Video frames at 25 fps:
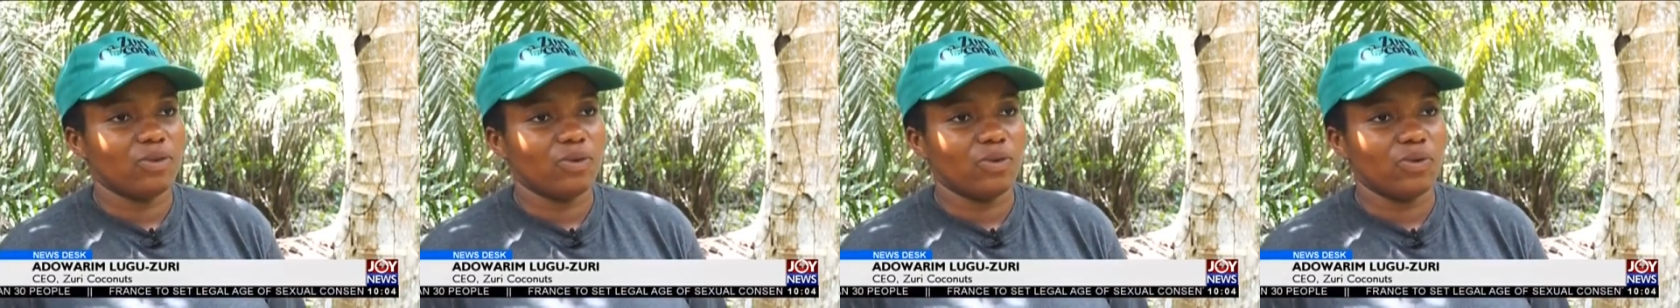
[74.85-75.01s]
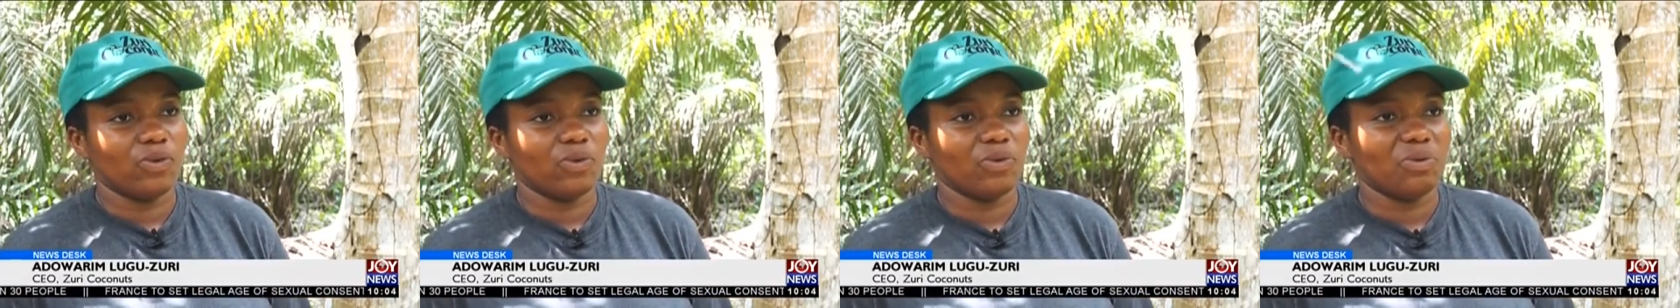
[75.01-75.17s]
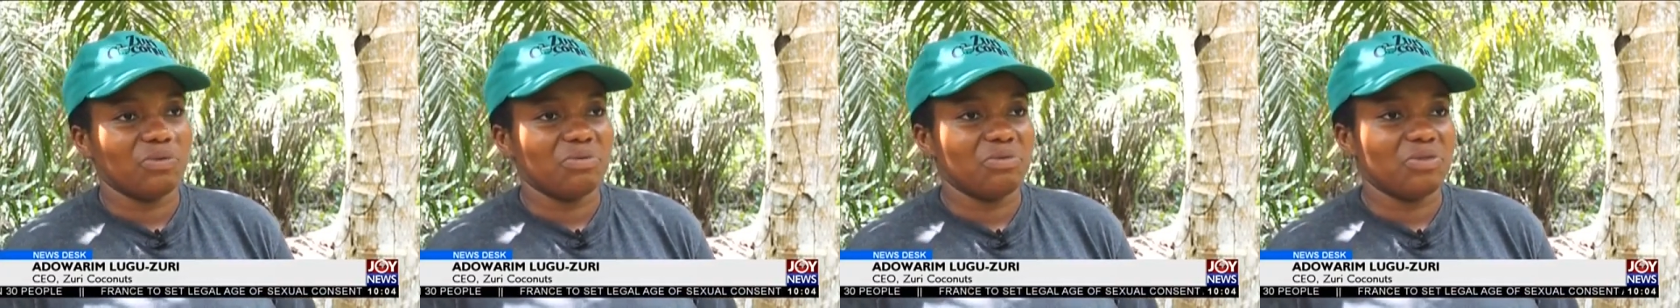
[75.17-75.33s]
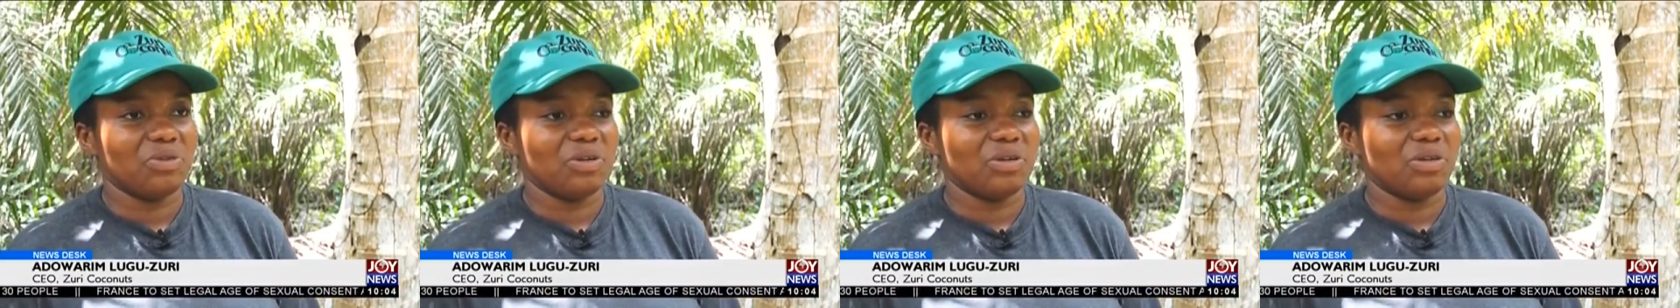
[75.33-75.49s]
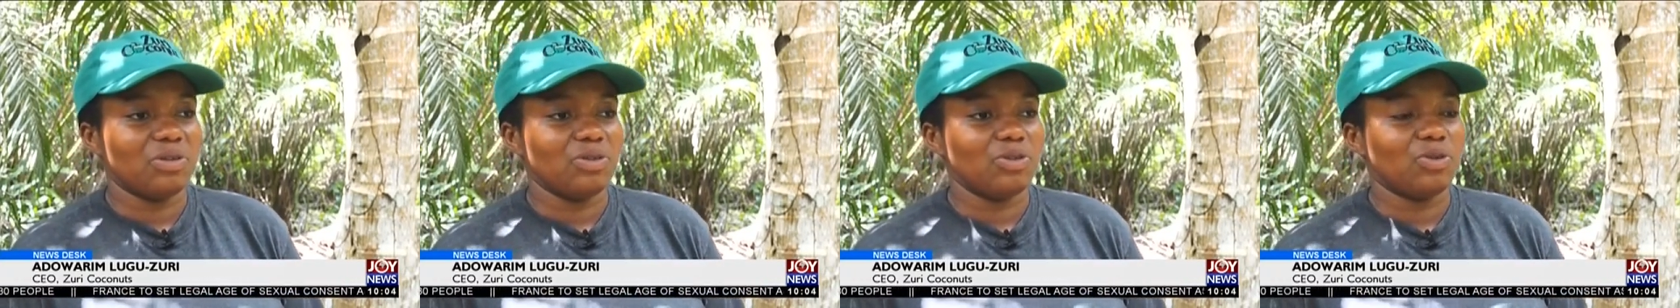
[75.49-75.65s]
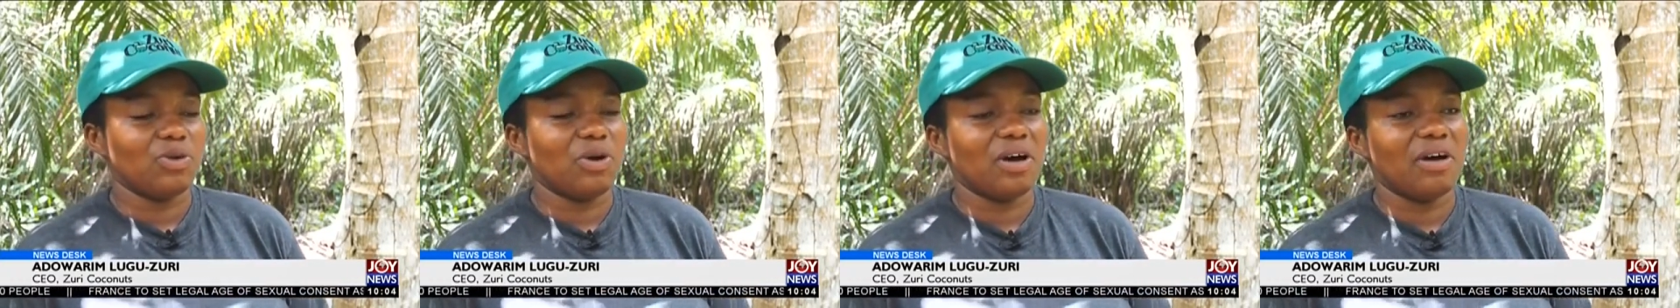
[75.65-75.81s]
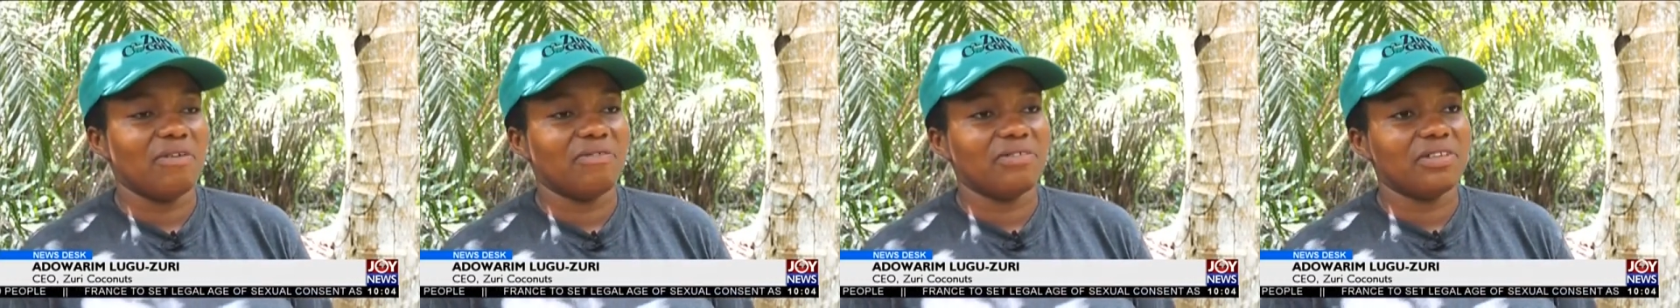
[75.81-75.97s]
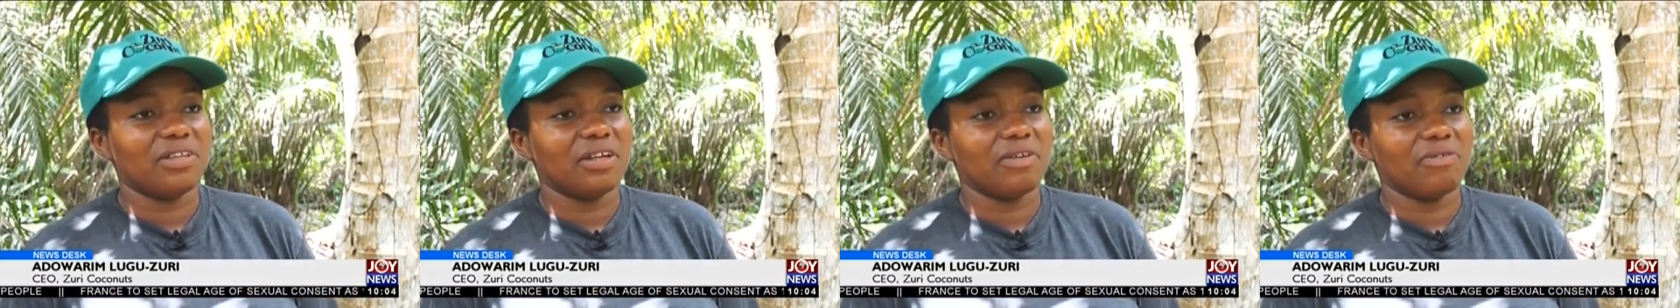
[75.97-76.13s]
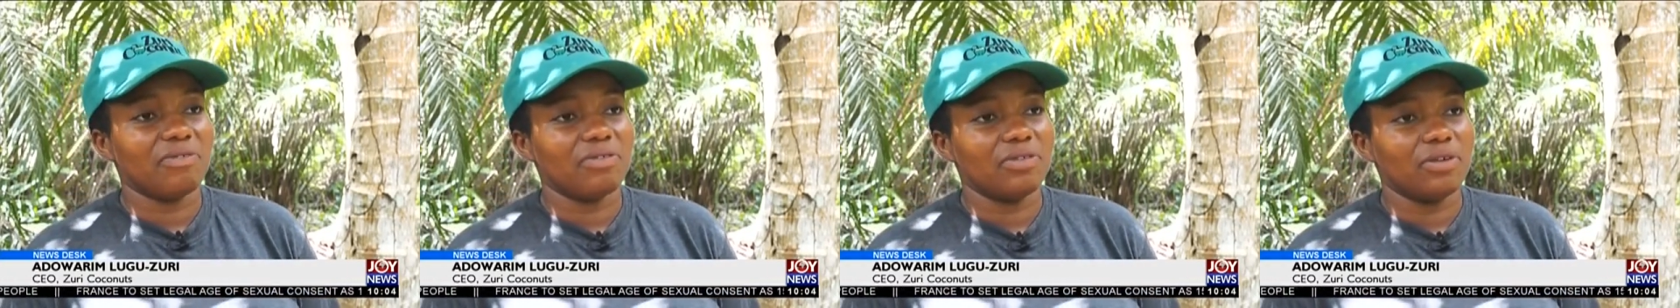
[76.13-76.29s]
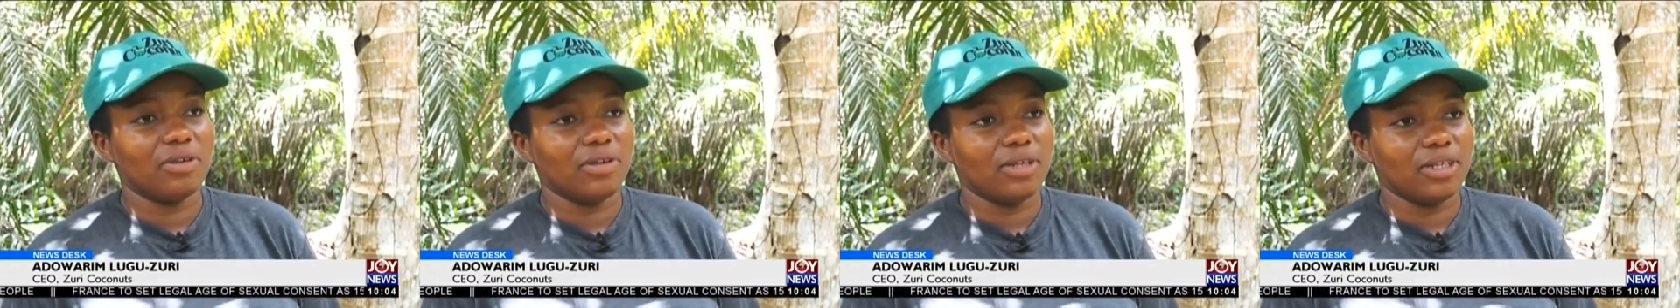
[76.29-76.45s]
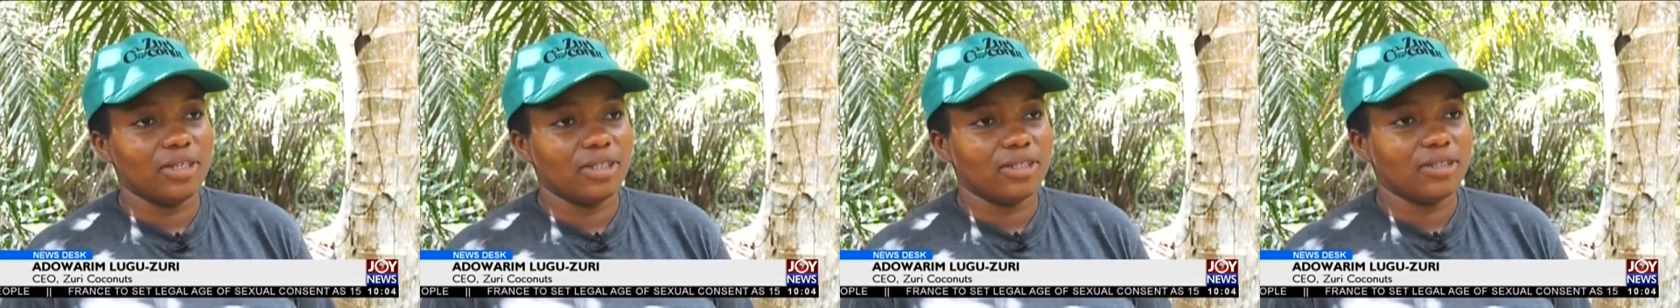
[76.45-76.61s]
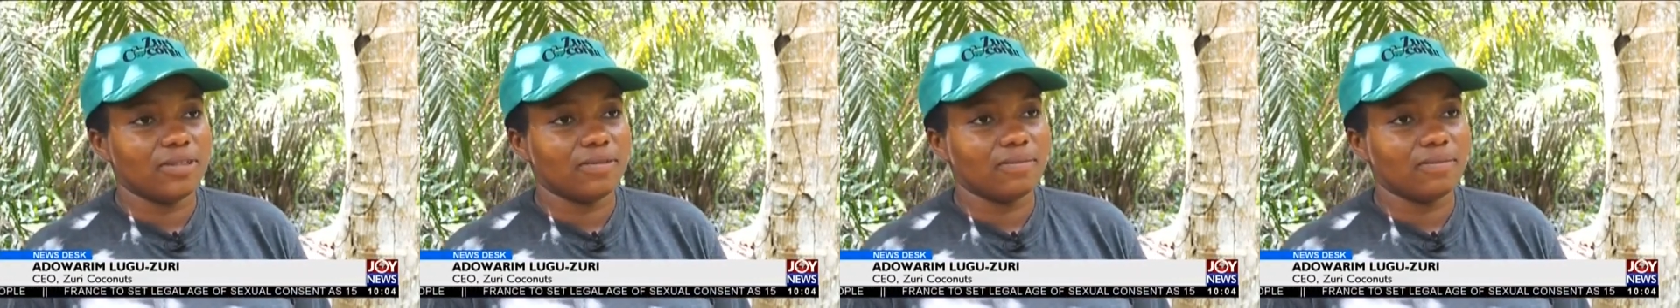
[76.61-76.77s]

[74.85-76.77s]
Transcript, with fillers: no, you don't have enough knowledge